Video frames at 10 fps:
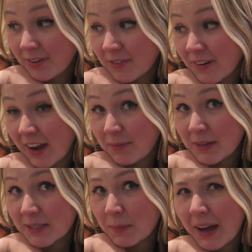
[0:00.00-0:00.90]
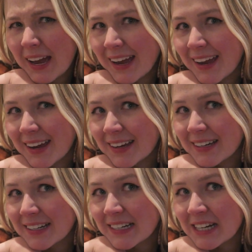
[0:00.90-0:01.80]
For five minutes, Mike.
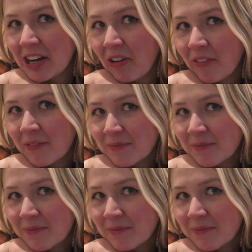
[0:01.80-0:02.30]
I'm sorry.